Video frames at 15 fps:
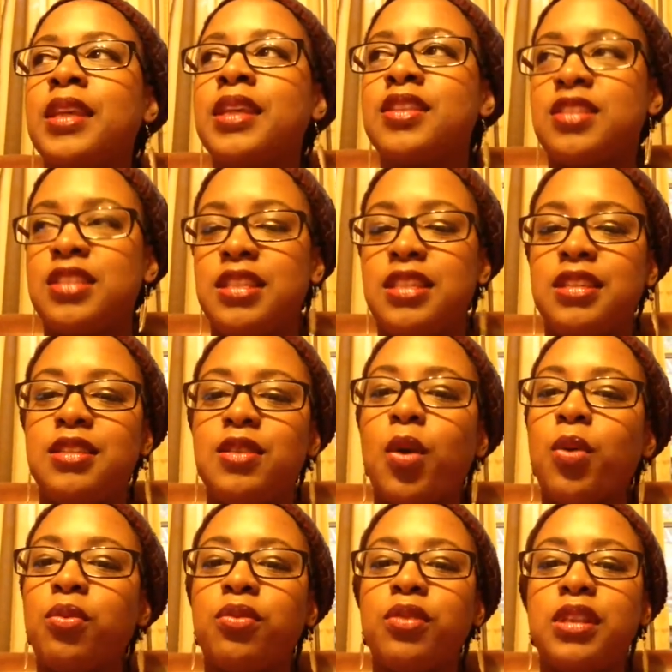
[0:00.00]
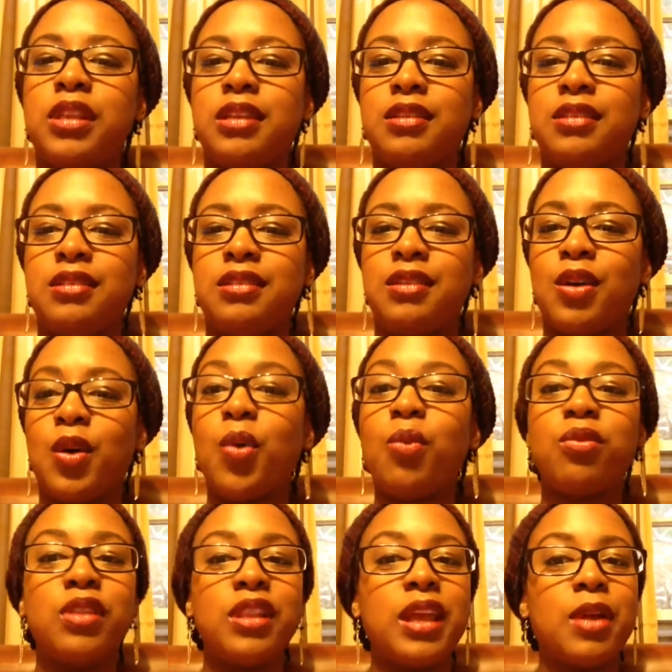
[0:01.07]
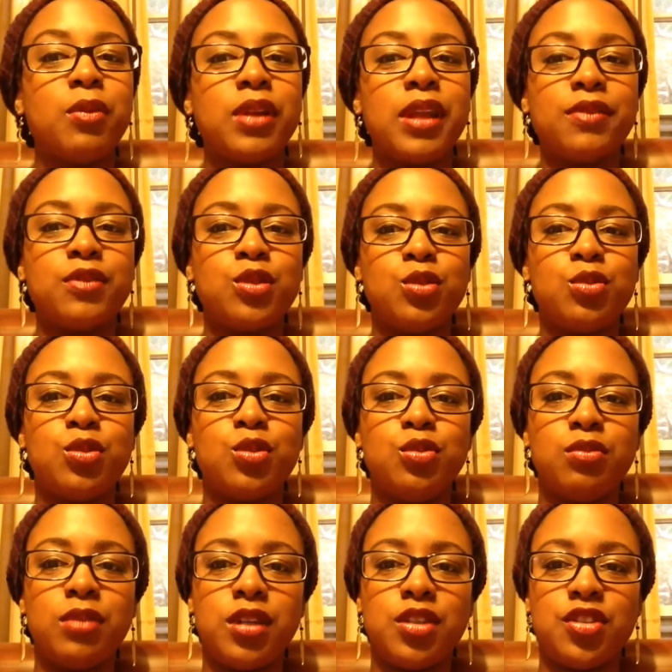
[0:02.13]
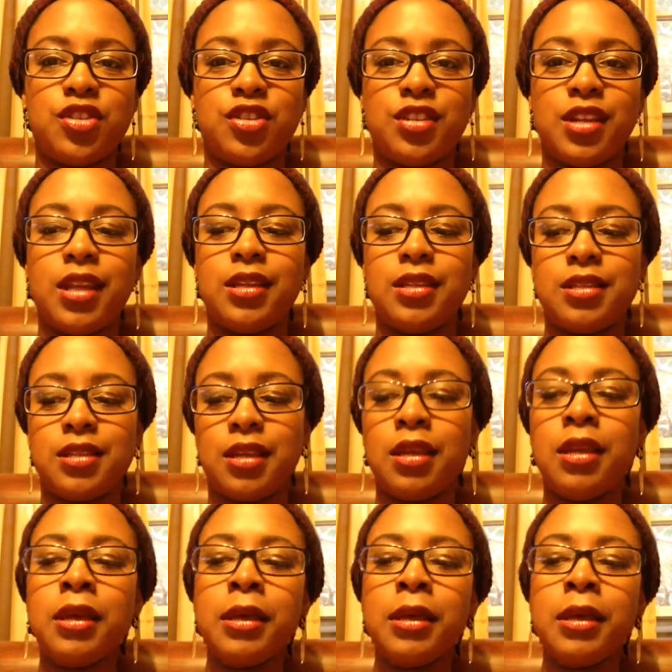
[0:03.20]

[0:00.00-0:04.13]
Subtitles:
See, hopefully I won't have to do too much editing.